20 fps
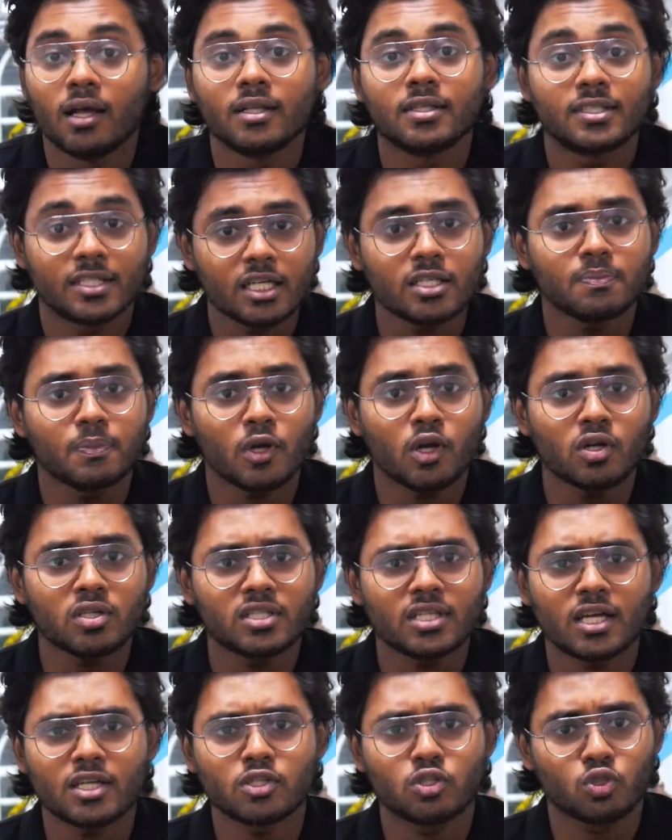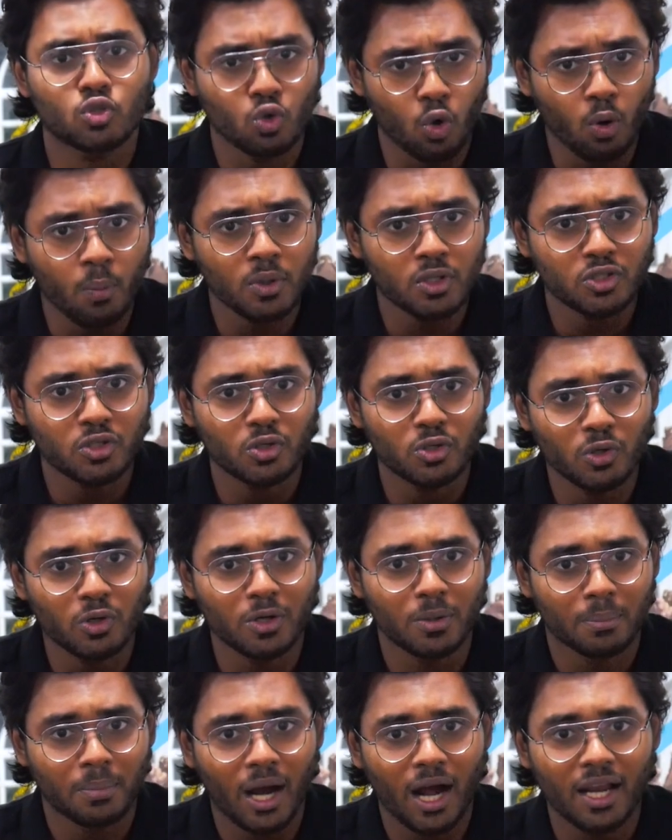Just because there is so much to do
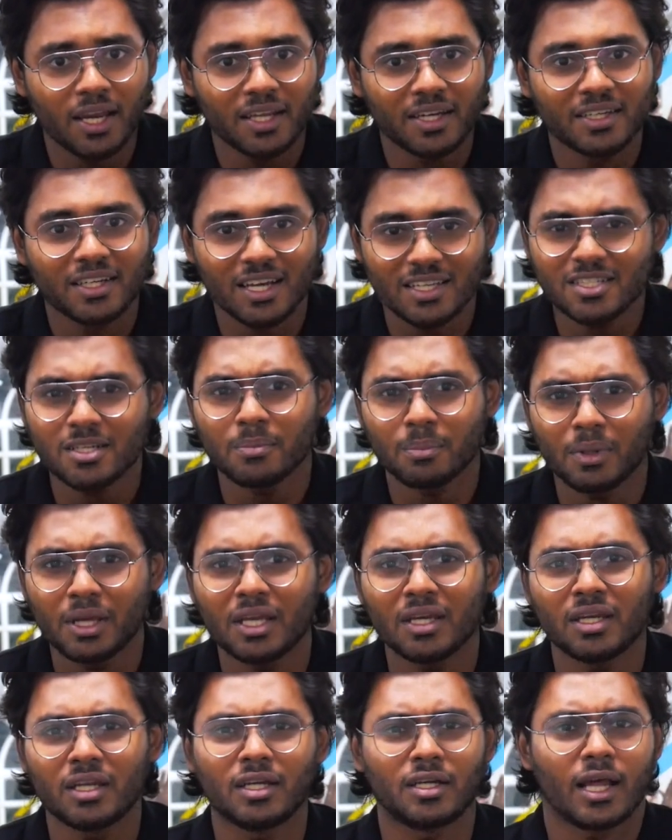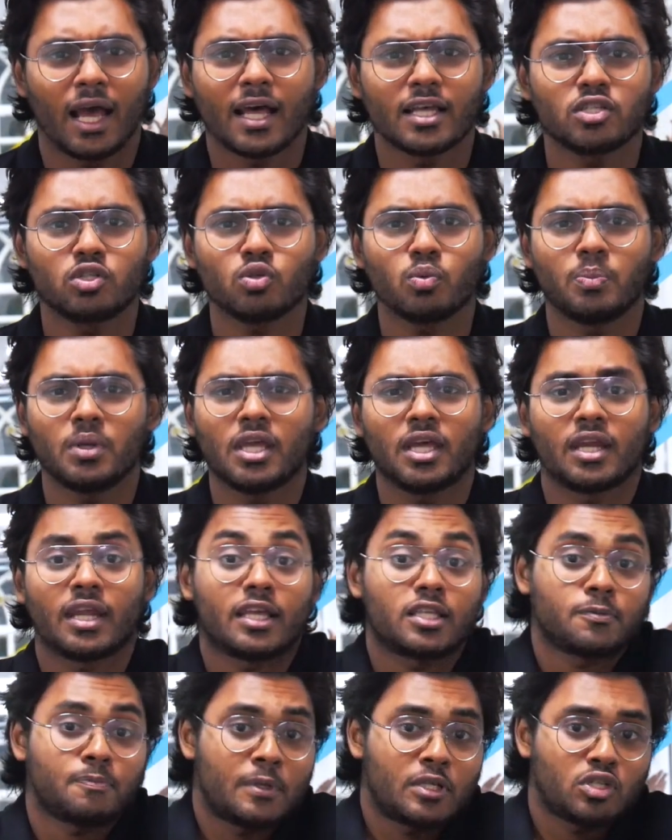in Bali doesn't mean it has to be an
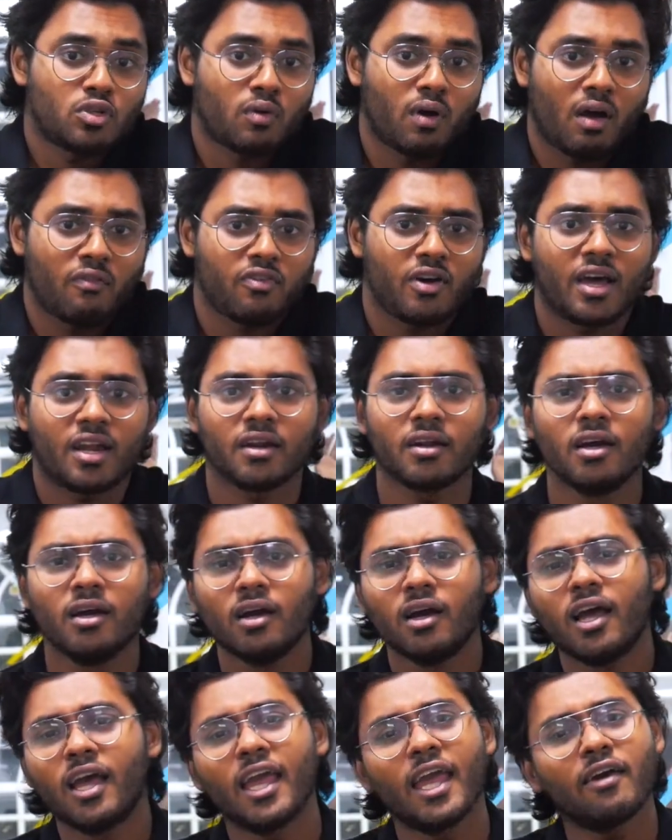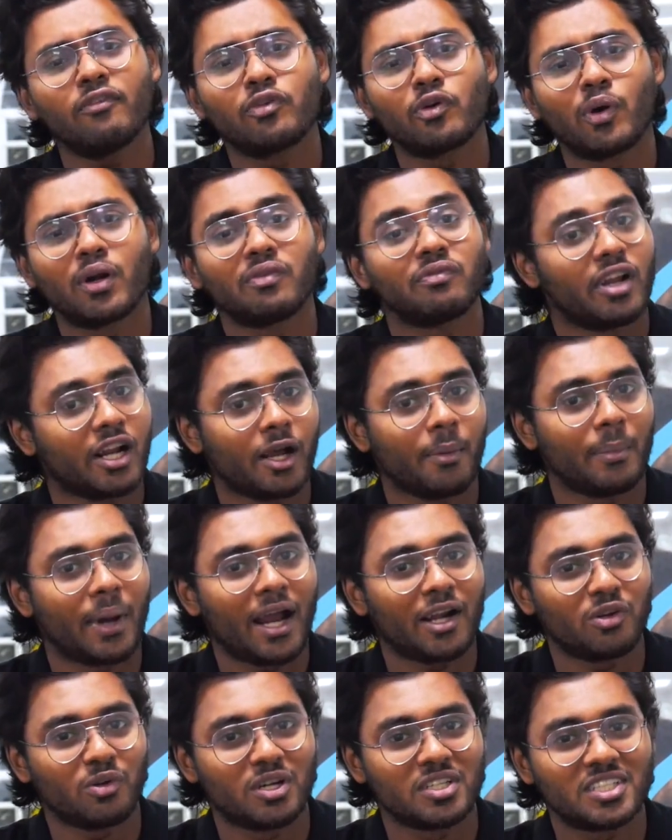expensive affair. Hey everyone, welcome
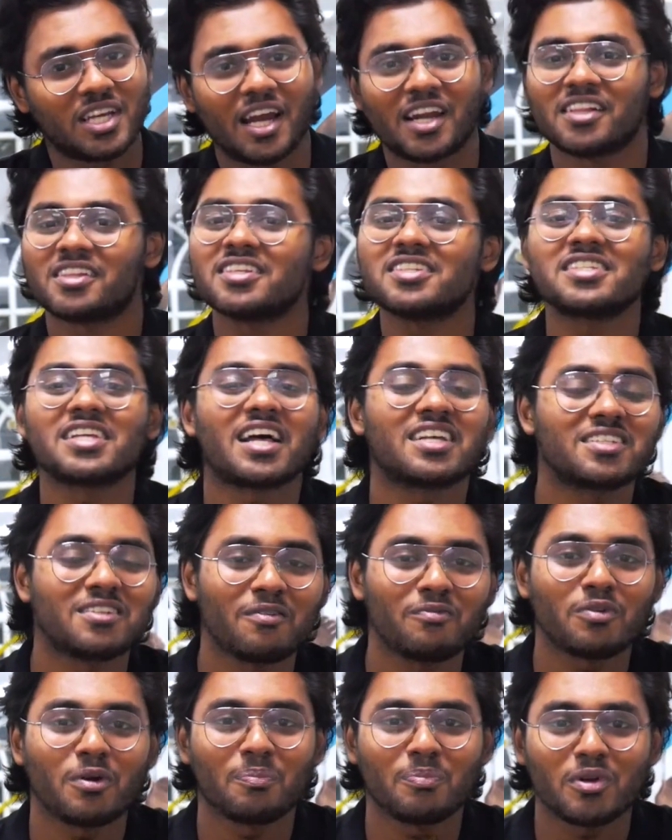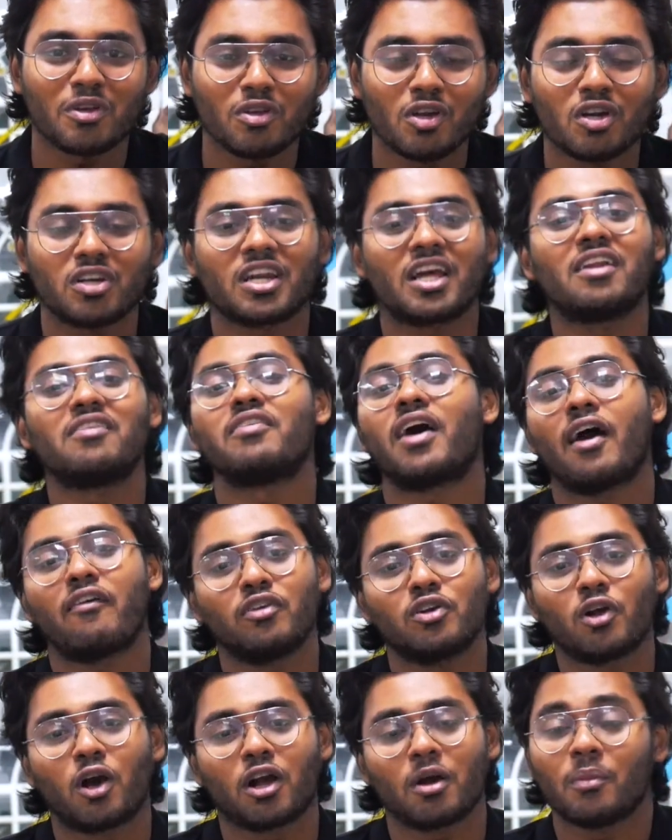back to our channel. This is Aslam from Pick Your Trail where
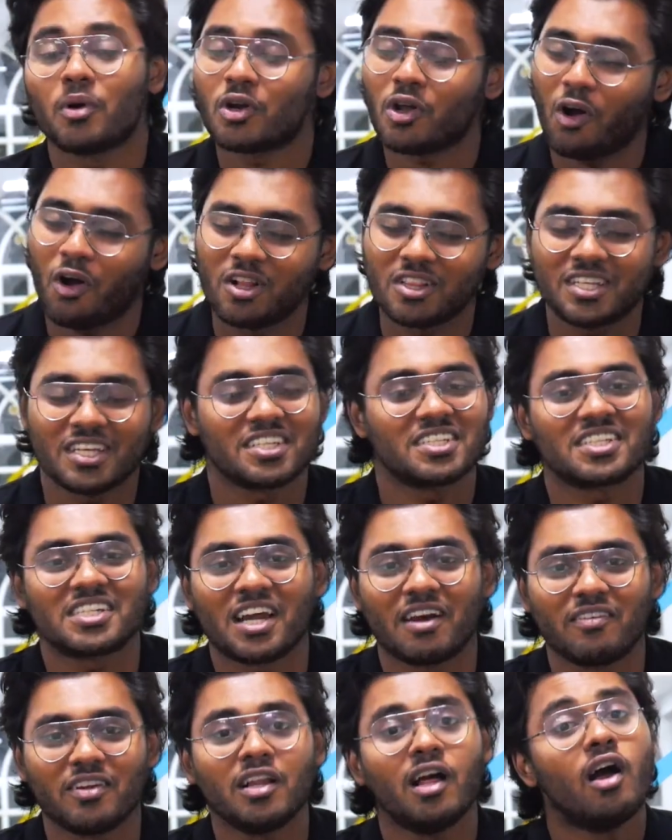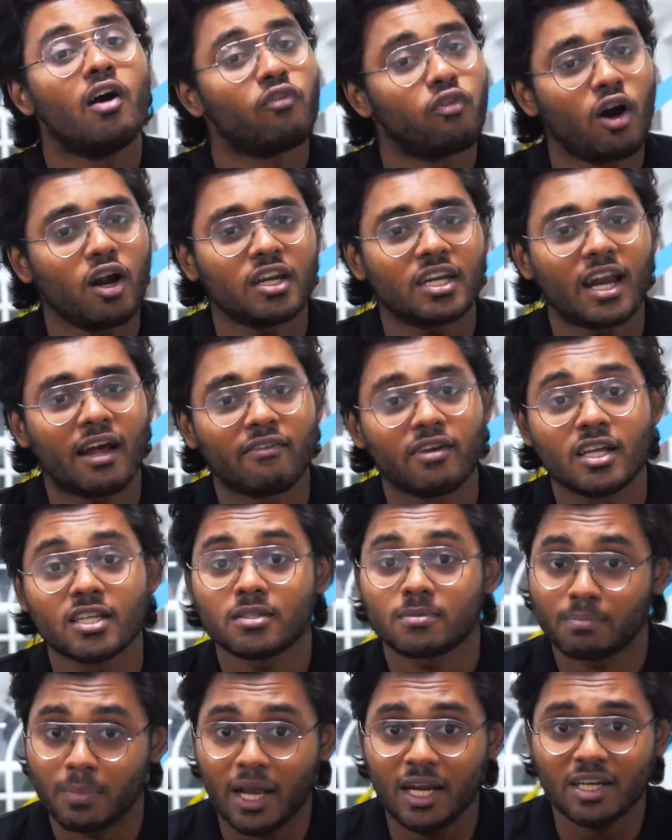we talk about all things travel. For
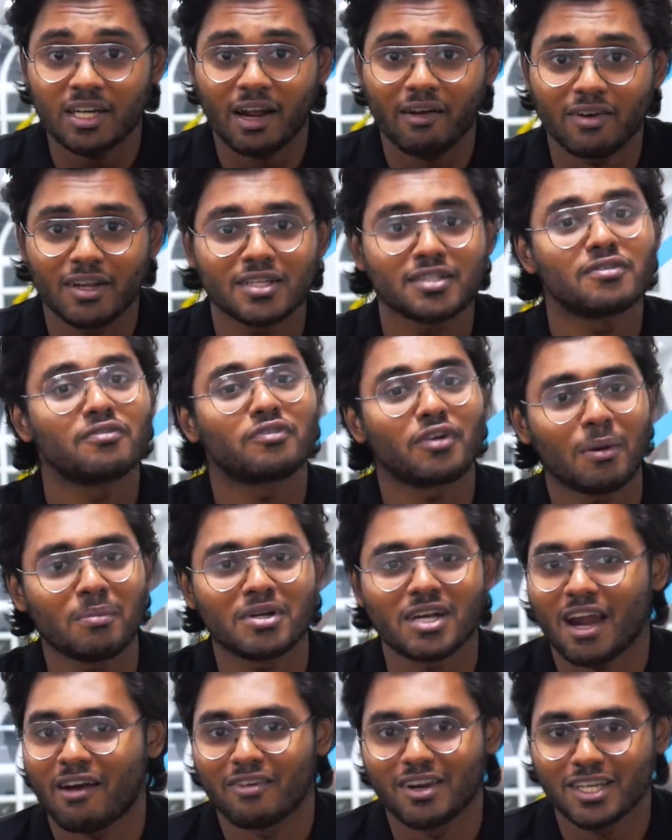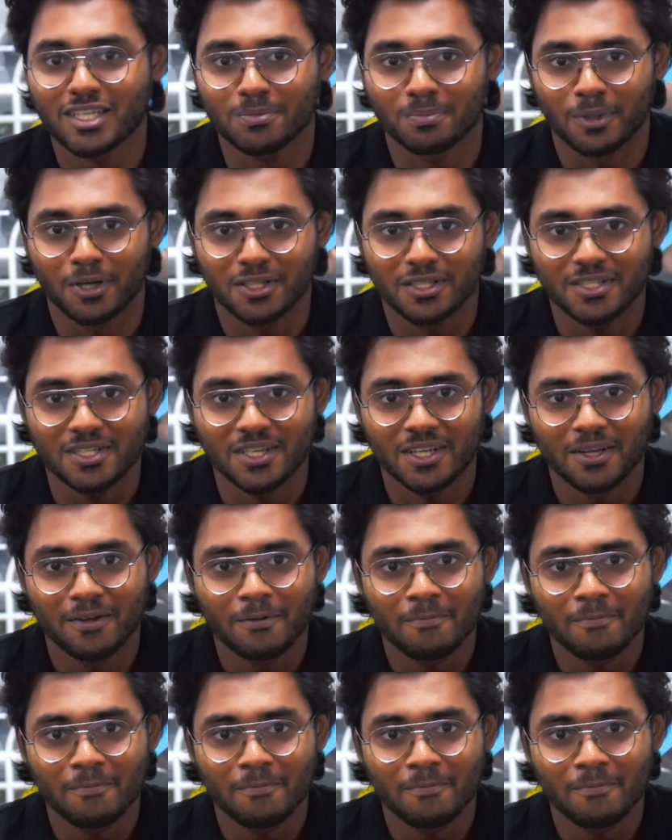travelers, by travelers, from travel experts.